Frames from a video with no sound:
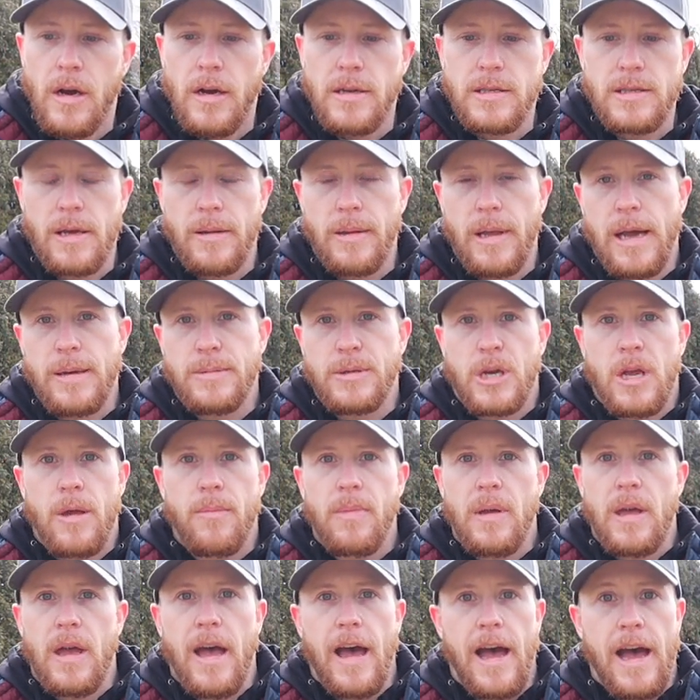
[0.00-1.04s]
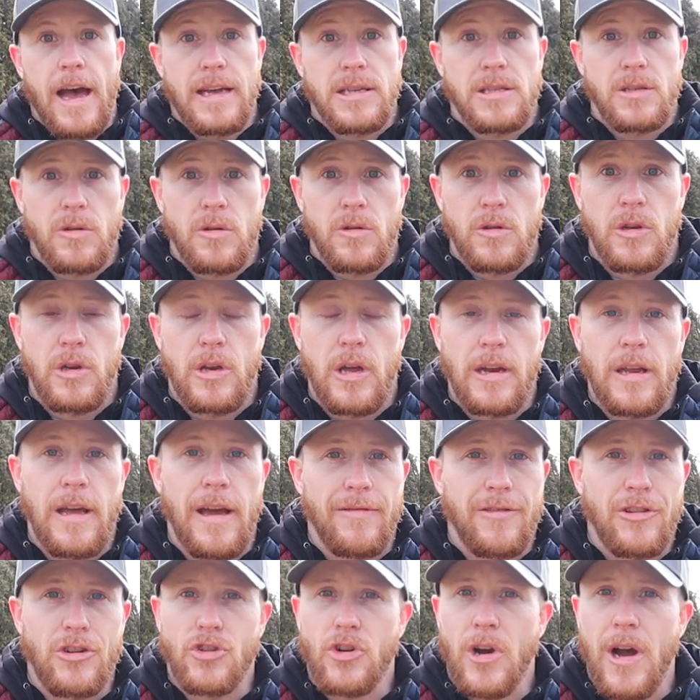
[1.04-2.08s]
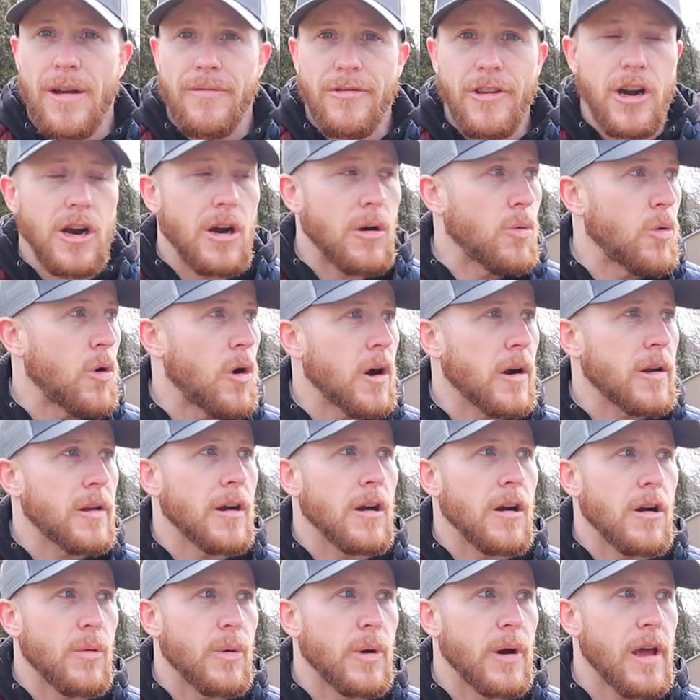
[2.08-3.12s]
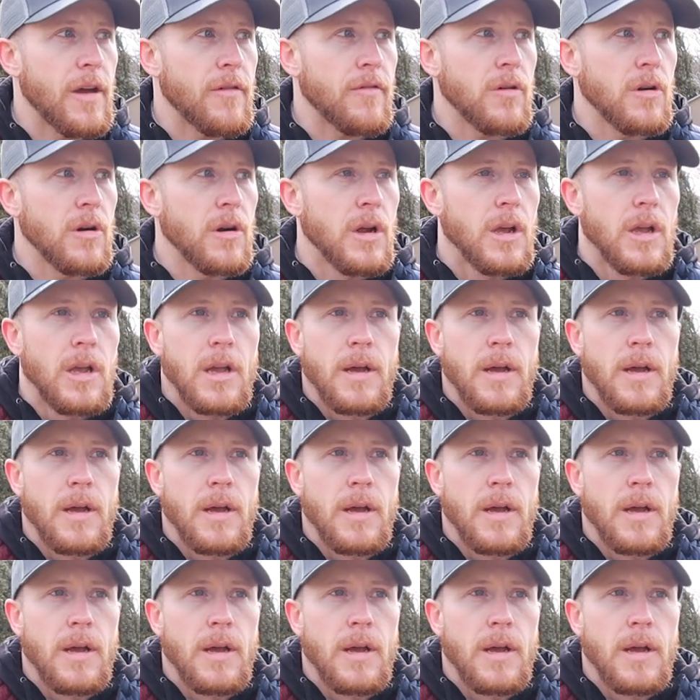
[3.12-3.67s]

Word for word: Sometimes it can be a hassle. You, can, you have to drive there or walk there or whatever.